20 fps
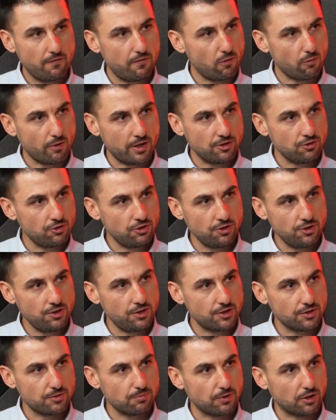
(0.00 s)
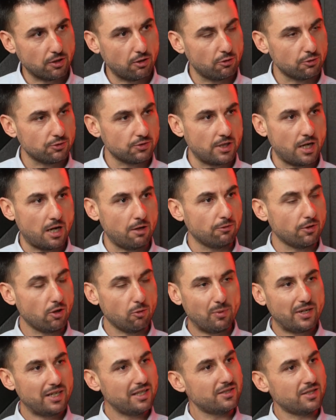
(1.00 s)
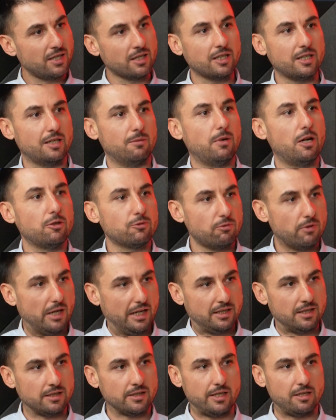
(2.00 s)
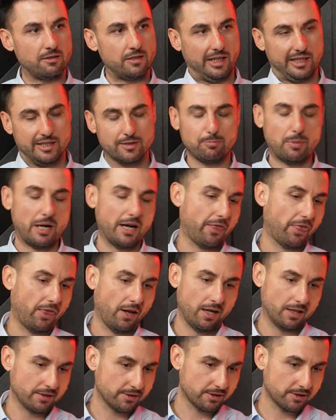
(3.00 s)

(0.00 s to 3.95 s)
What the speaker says: for engineers, because now nobody's thinking about writing their next Python